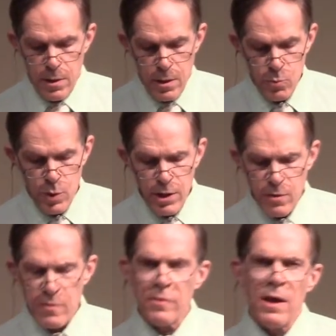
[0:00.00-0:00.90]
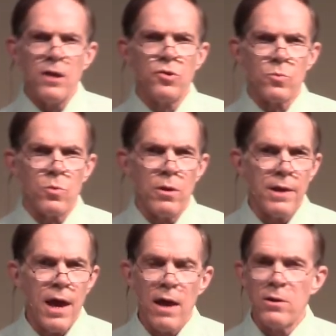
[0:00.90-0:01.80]
And widows in the ancient world
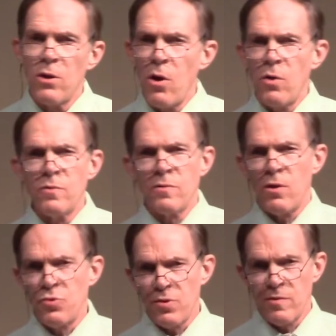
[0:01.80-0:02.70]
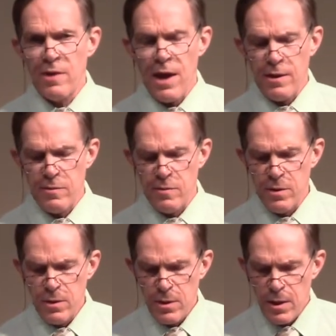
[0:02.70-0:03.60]
had no social status,
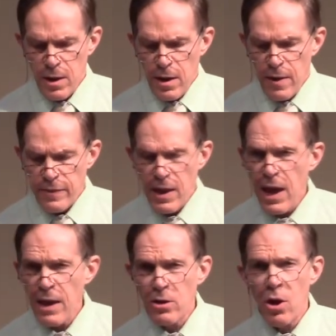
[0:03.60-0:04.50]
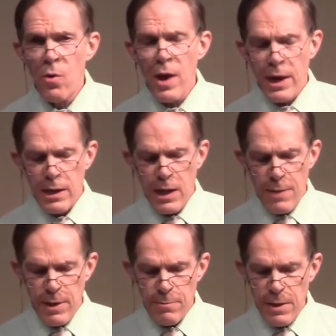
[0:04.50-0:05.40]
and they had no
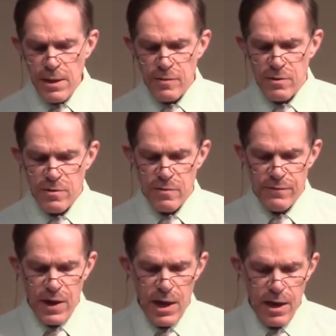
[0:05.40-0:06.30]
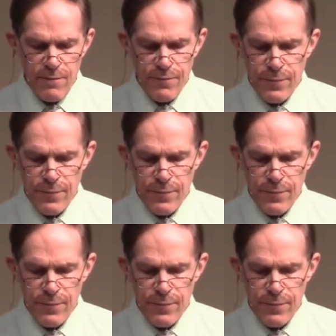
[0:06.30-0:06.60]
economic means to survive.